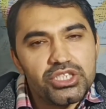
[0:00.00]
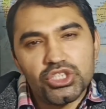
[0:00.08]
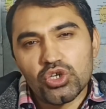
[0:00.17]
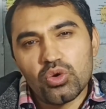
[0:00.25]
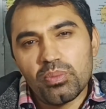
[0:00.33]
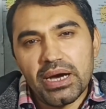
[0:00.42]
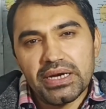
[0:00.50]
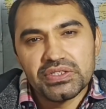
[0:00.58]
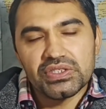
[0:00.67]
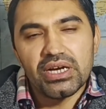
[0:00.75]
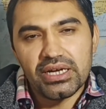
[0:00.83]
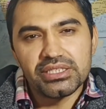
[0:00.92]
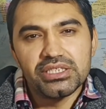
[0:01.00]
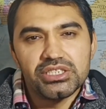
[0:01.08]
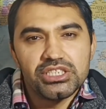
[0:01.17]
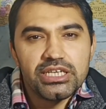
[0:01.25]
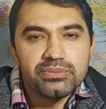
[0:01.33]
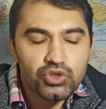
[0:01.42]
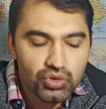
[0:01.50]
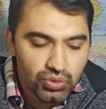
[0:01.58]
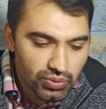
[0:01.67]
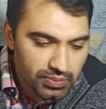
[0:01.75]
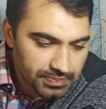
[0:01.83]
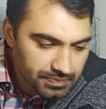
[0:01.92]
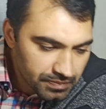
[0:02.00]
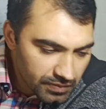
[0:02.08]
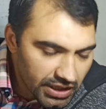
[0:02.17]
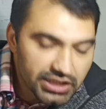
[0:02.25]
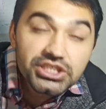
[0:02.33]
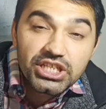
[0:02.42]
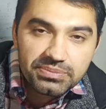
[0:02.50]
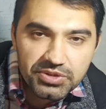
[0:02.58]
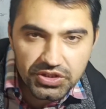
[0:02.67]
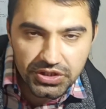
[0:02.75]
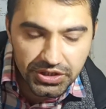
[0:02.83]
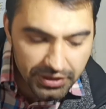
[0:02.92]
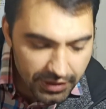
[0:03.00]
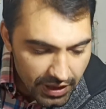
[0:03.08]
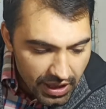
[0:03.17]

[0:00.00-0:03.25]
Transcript: Jacobites are the James II and James III.